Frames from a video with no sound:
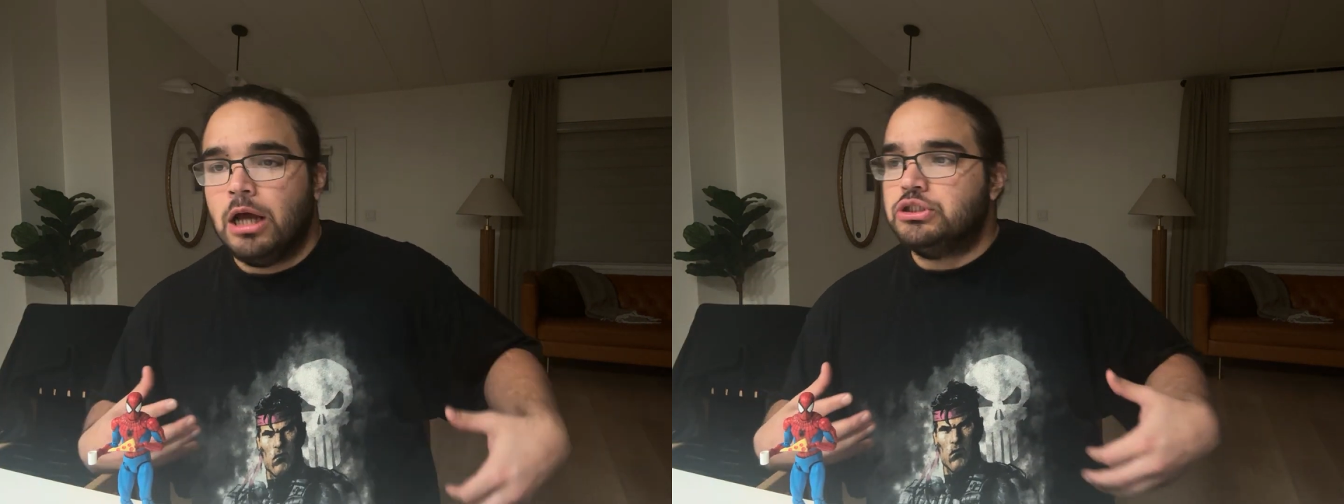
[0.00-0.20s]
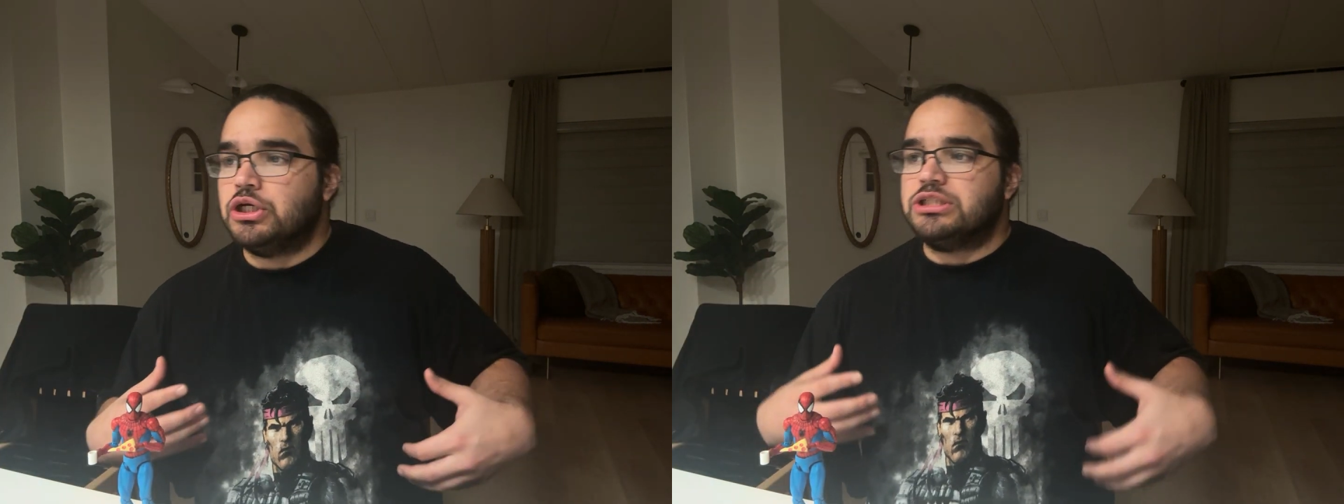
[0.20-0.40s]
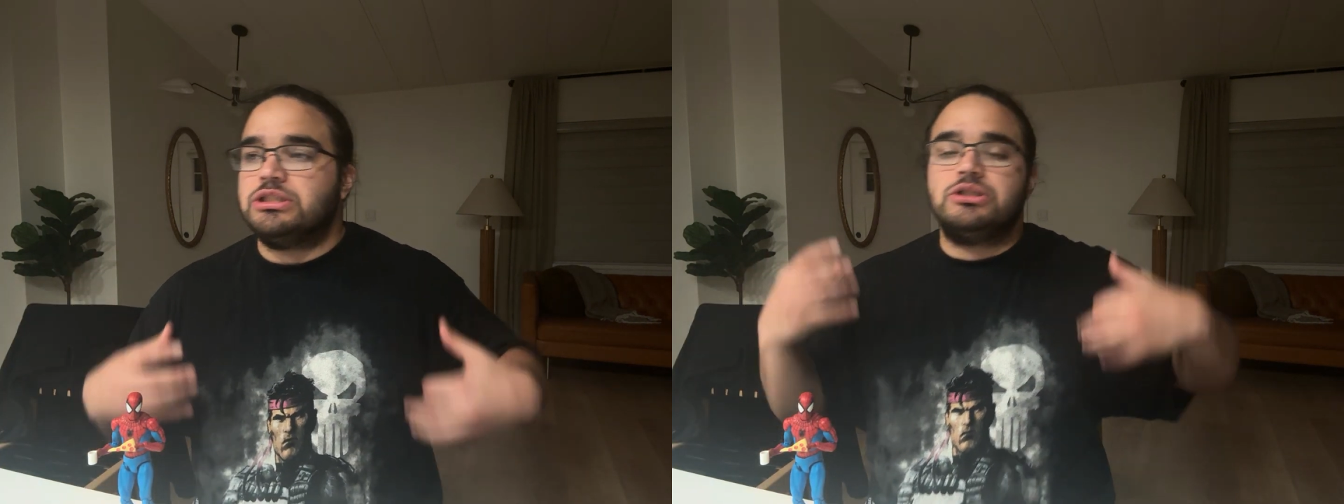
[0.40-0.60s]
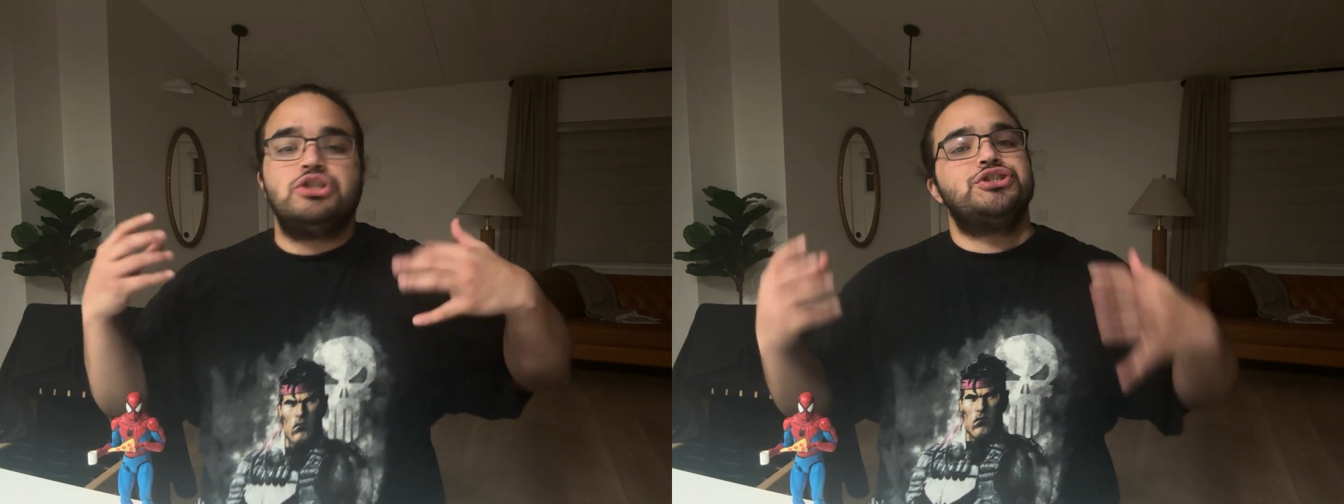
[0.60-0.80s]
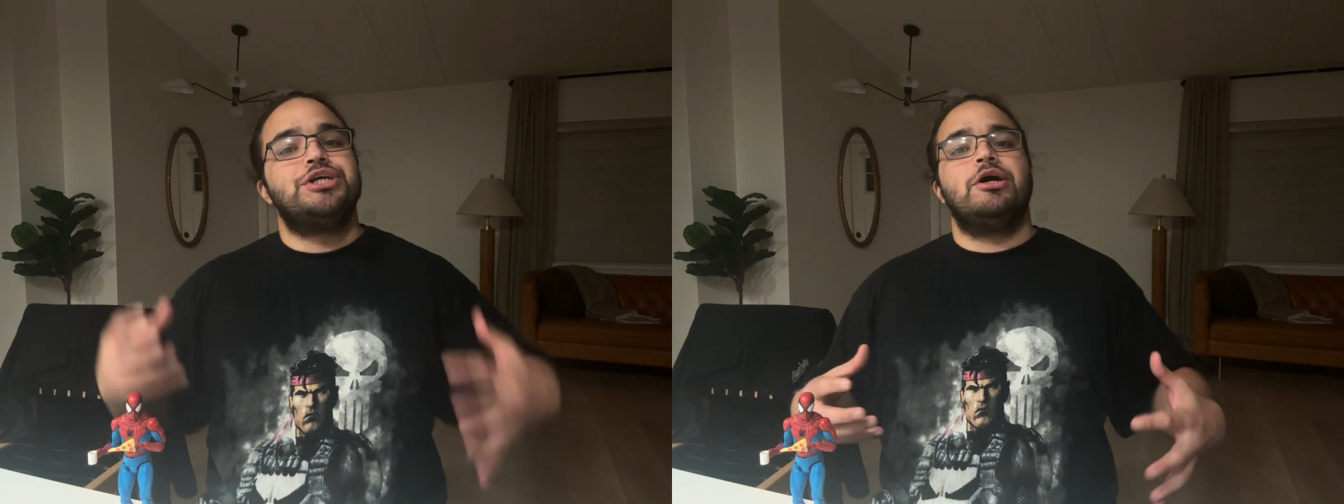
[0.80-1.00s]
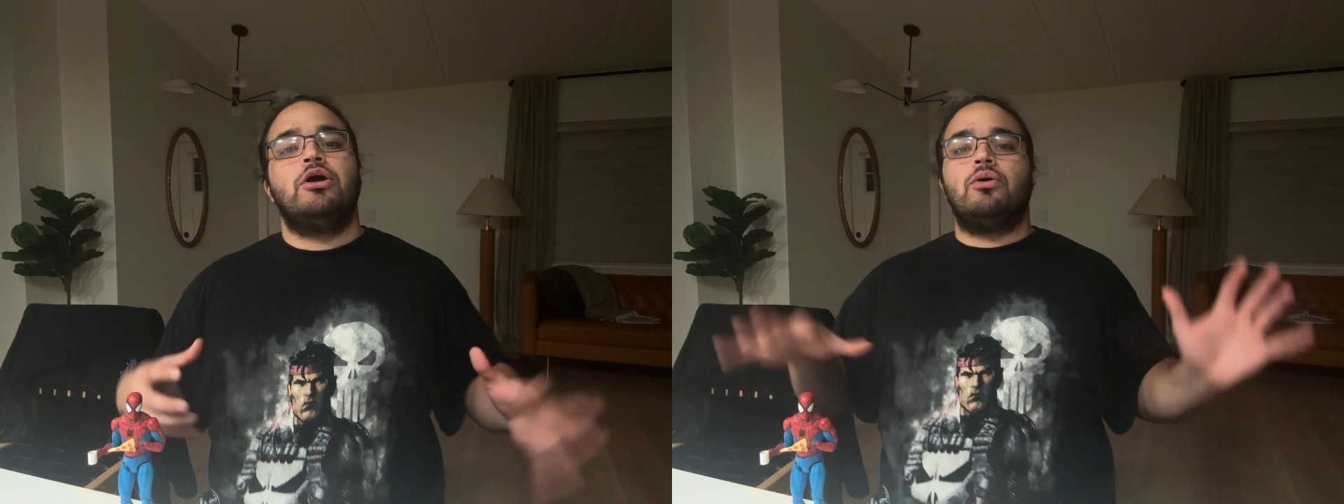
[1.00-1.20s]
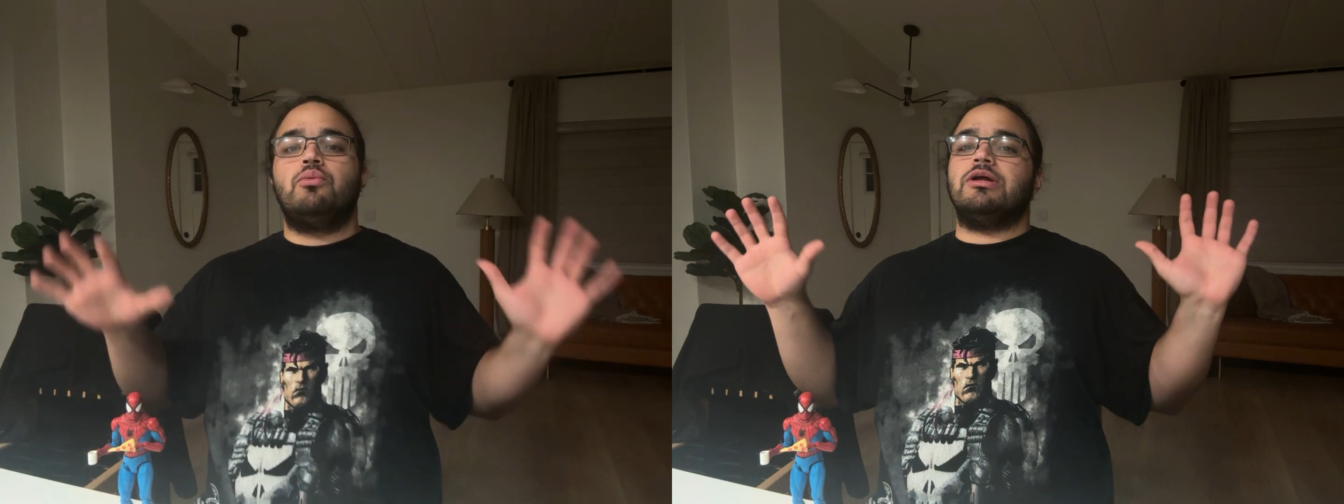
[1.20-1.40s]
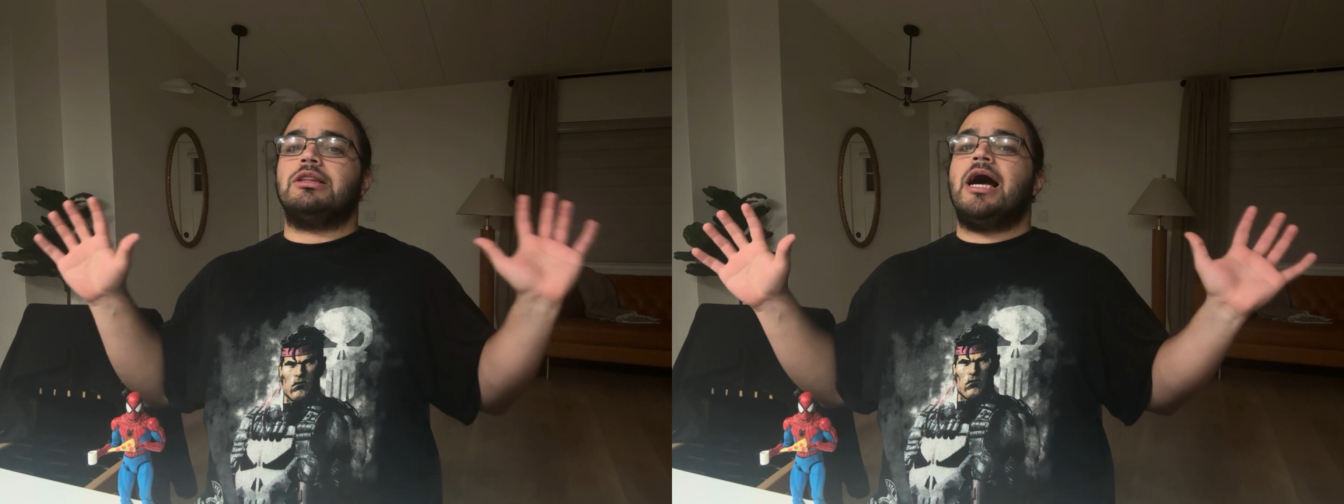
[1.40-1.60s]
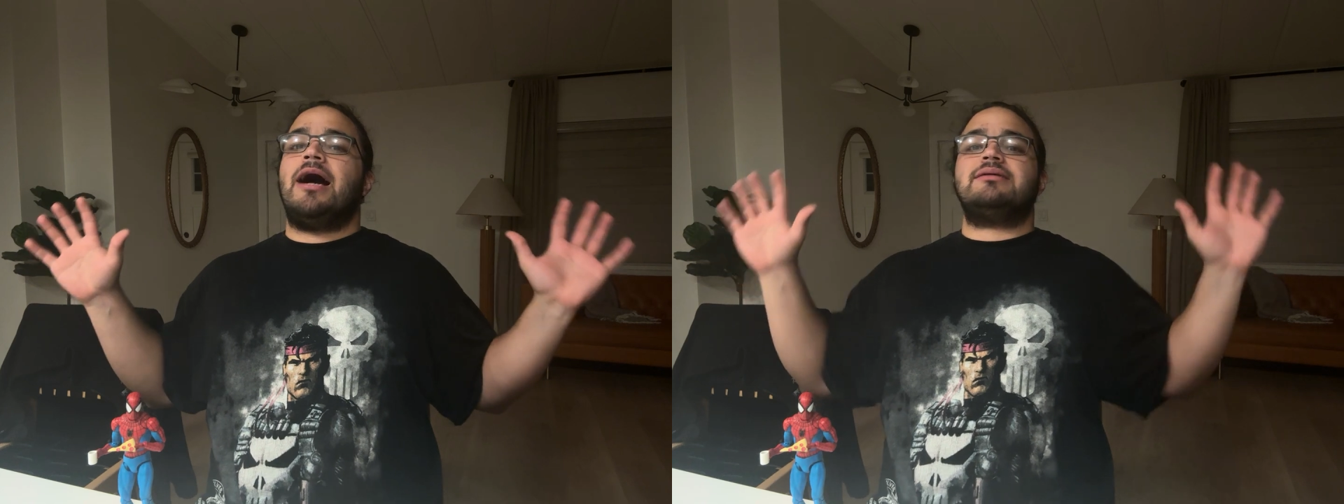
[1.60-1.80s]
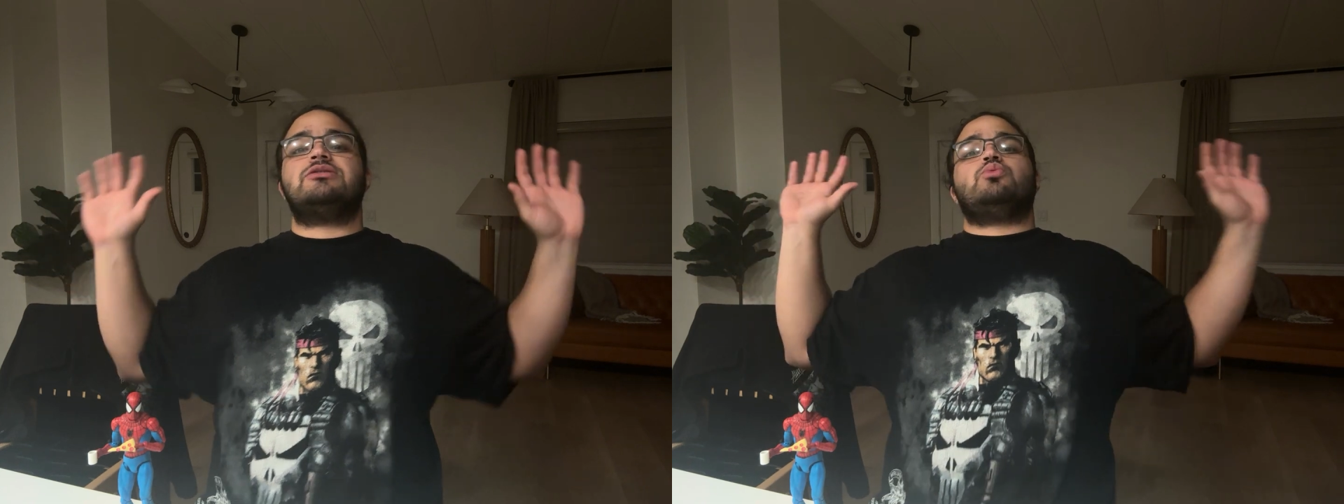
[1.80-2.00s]
Just chill,
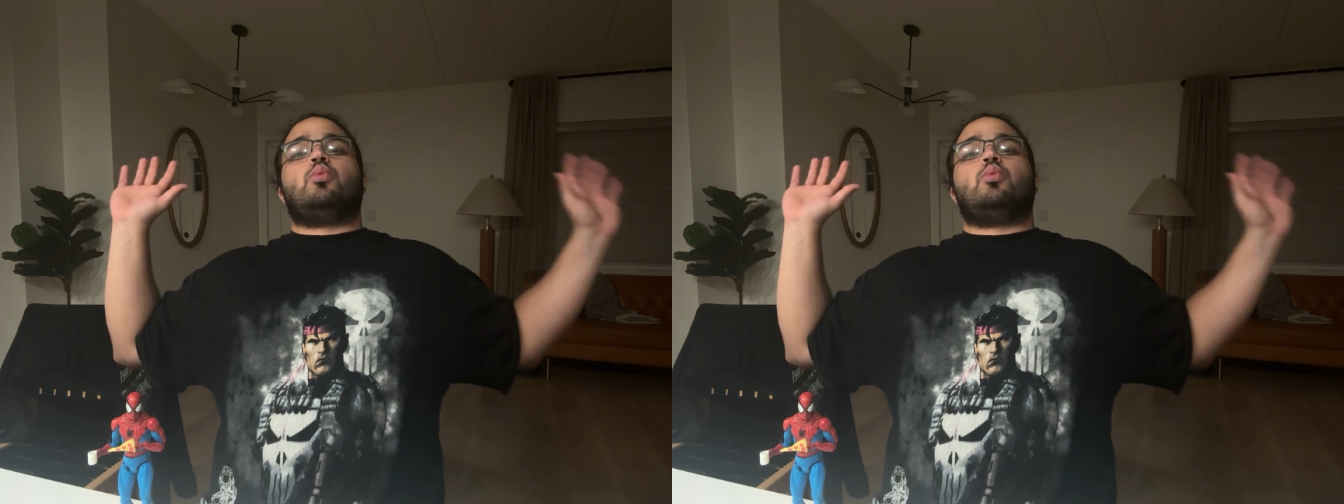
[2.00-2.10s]
relax,